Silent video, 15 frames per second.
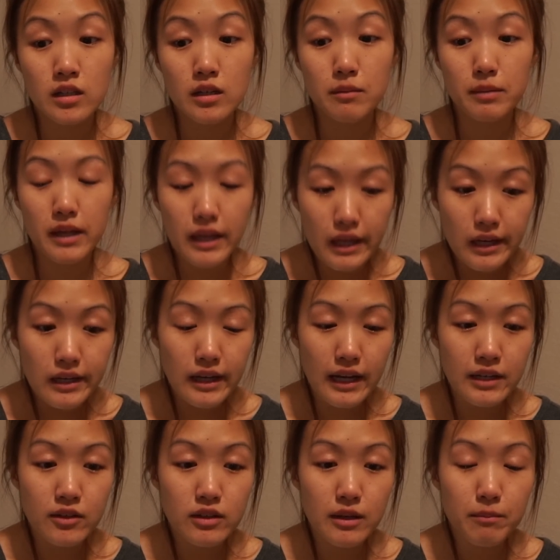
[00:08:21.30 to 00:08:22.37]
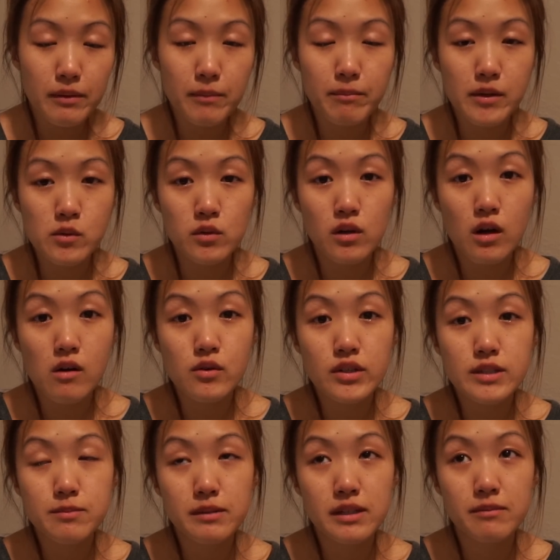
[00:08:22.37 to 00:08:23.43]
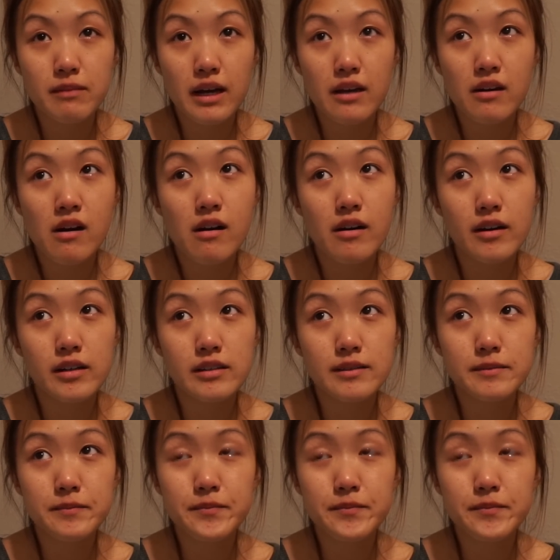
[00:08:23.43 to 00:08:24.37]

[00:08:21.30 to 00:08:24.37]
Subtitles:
But yeah, I know that BunBun will always be in my heart.